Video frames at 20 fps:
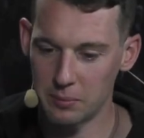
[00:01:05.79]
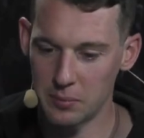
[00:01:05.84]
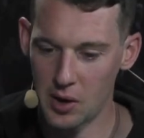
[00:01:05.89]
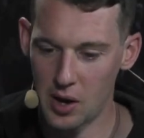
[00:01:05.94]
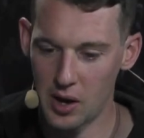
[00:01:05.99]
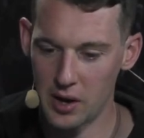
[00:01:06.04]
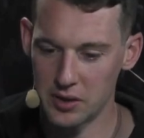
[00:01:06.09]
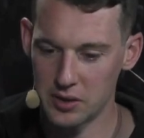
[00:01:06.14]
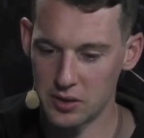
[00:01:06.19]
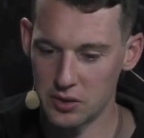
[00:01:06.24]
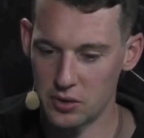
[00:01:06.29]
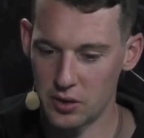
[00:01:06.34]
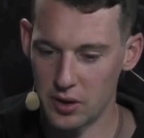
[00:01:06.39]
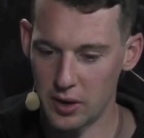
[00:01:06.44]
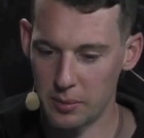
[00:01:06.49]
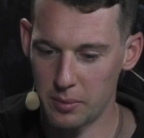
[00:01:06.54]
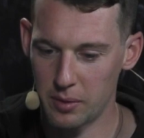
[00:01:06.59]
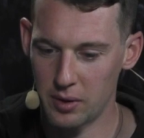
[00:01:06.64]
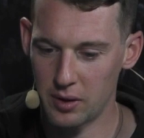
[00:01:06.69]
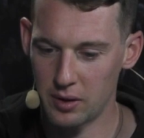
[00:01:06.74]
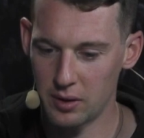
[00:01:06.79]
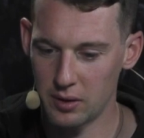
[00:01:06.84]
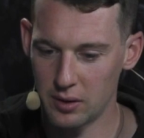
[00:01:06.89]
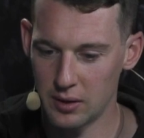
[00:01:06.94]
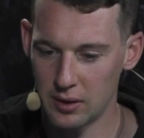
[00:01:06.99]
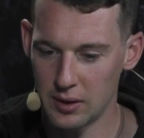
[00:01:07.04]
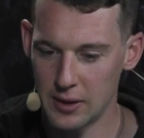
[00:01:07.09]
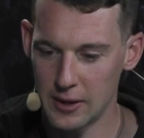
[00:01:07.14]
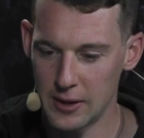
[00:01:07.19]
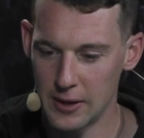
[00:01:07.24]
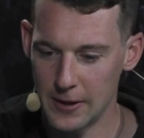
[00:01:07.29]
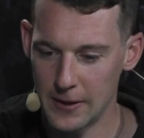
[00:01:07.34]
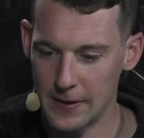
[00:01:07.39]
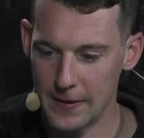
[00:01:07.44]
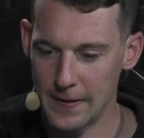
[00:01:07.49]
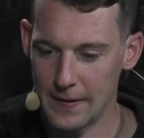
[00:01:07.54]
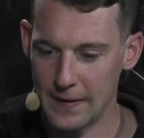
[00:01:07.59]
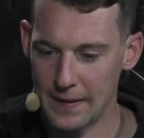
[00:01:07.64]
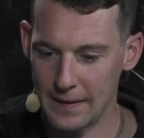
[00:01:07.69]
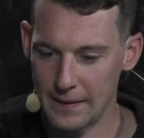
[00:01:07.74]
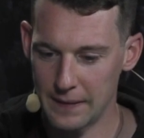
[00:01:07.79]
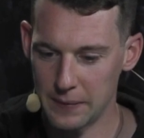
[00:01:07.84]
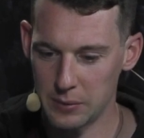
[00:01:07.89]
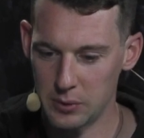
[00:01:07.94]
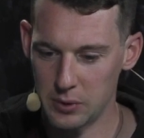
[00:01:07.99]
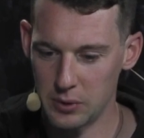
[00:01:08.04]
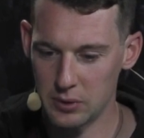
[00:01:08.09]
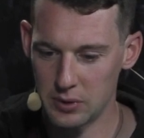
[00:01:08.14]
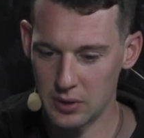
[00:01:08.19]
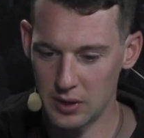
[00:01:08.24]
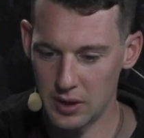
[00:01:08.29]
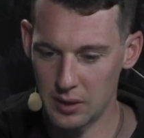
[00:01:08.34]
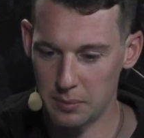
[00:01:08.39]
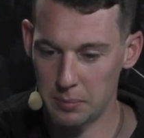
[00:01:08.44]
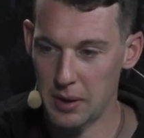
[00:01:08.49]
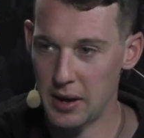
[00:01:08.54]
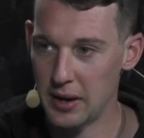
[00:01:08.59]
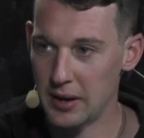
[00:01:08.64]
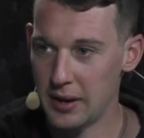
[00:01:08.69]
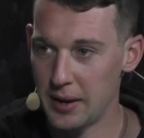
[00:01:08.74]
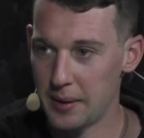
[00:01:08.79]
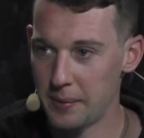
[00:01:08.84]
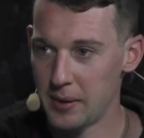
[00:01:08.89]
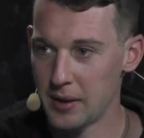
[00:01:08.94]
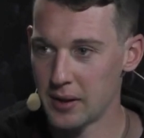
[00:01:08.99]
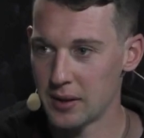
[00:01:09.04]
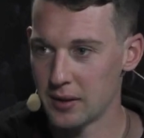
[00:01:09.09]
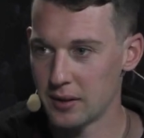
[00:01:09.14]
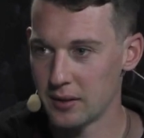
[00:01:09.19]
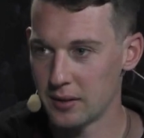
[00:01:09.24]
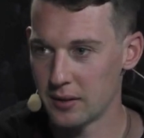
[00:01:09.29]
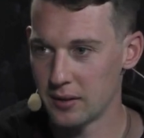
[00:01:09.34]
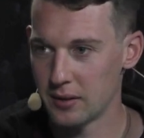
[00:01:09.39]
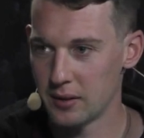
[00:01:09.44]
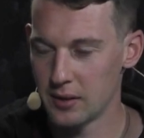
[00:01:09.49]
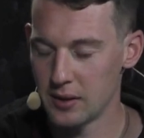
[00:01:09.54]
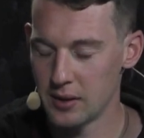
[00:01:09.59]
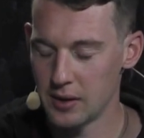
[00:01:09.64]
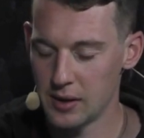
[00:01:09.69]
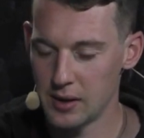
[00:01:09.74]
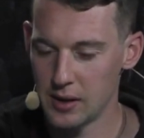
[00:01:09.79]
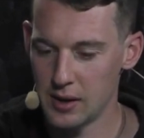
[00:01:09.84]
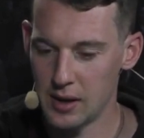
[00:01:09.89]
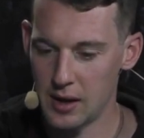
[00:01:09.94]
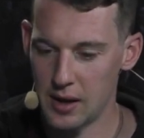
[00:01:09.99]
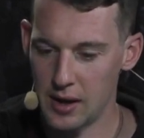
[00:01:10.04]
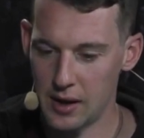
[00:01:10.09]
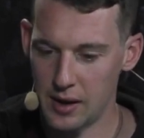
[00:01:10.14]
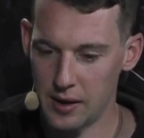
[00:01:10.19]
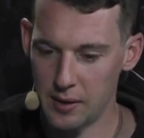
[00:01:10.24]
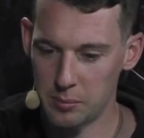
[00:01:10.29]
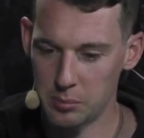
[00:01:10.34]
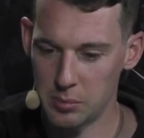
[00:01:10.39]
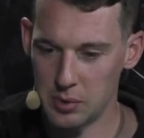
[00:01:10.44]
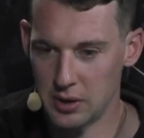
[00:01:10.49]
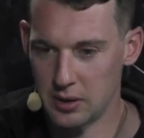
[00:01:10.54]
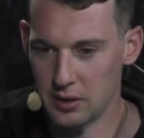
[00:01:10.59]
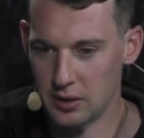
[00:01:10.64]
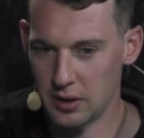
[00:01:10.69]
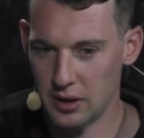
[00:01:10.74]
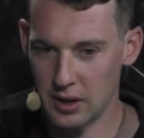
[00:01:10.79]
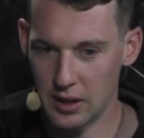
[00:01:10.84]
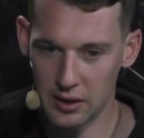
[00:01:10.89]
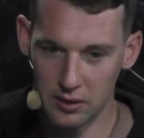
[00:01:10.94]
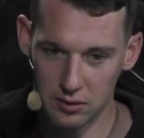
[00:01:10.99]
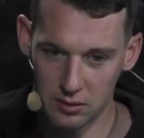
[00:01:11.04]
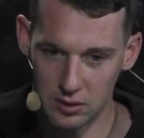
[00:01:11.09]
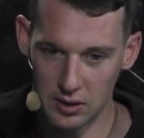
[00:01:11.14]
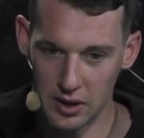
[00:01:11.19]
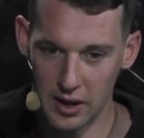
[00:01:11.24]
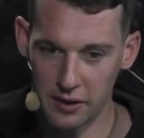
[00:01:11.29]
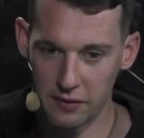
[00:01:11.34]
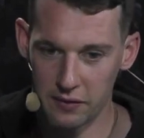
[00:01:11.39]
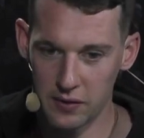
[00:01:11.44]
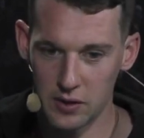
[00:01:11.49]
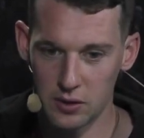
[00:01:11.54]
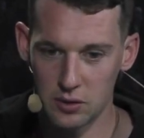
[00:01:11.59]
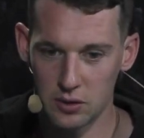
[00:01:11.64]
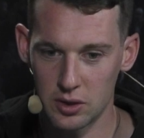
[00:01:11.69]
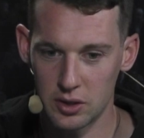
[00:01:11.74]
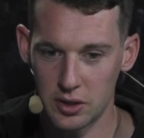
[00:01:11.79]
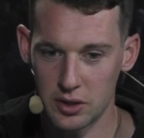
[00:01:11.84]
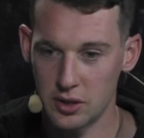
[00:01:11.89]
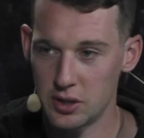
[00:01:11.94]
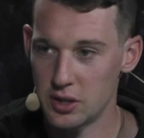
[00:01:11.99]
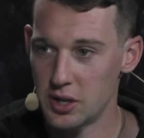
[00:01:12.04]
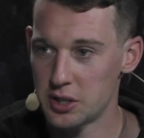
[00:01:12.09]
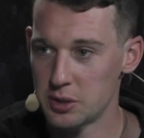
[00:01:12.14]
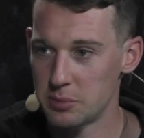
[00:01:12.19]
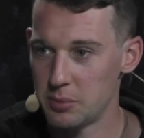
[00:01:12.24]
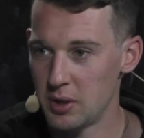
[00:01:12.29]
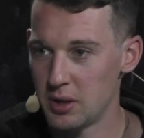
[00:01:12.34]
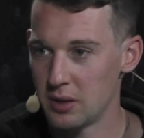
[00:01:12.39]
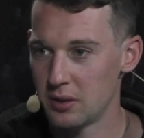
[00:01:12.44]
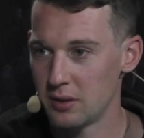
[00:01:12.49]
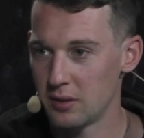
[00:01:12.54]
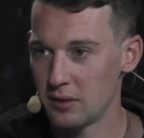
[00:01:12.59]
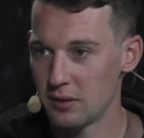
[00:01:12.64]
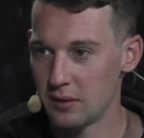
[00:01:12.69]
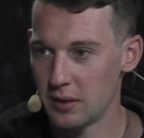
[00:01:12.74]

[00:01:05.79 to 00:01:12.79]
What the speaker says: Not as enjoyable due to the pandemic, but it was life. It was an adjustment.